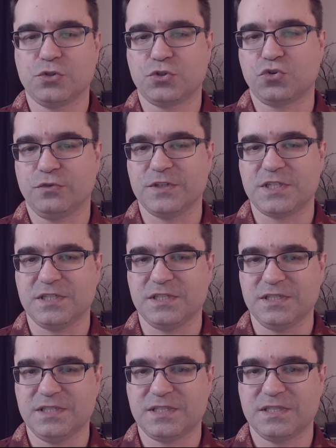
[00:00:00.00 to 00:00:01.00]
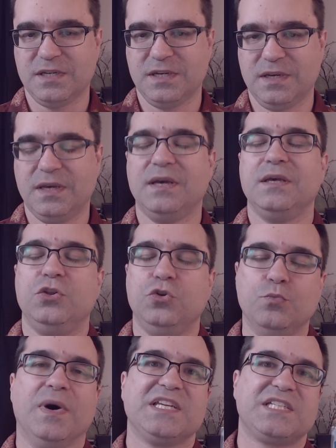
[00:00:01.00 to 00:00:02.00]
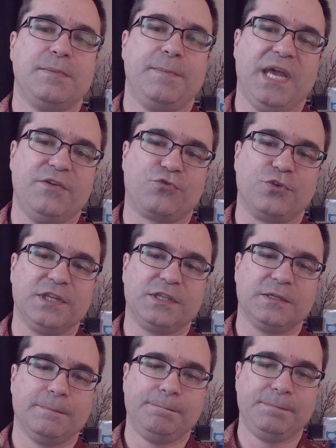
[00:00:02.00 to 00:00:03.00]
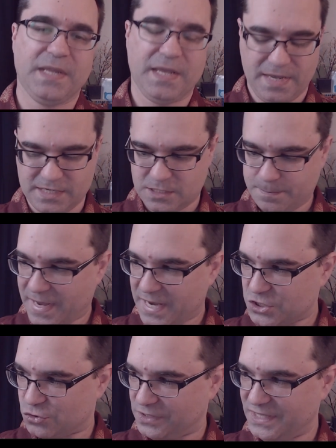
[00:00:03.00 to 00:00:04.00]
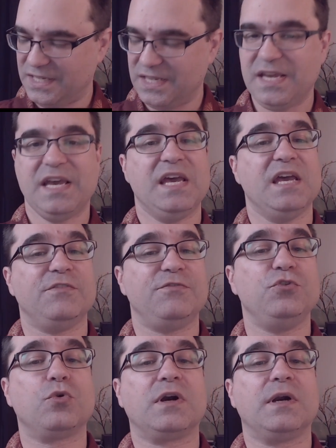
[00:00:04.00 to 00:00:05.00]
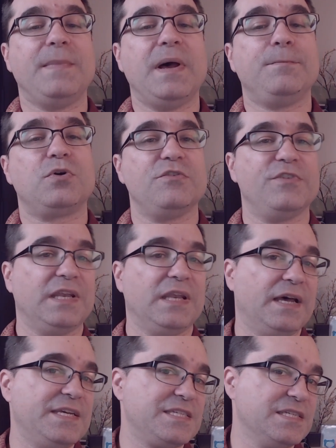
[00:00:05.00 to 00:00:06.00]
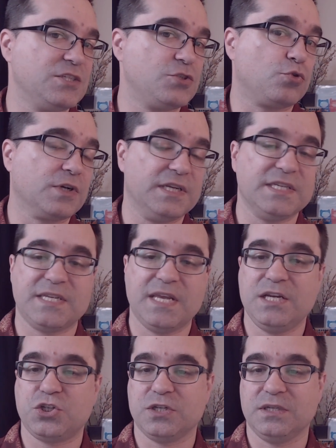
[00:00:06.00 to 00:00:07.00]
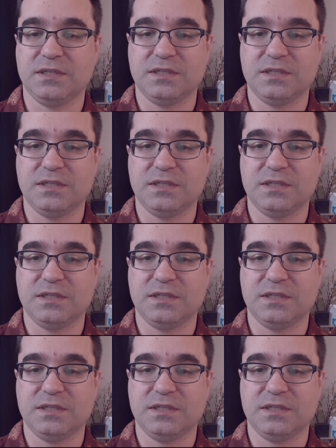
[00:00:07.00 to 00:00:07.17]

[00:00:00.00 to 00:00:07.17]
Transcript: services, you must pay for it. Especially if you are a member of a licensed organization,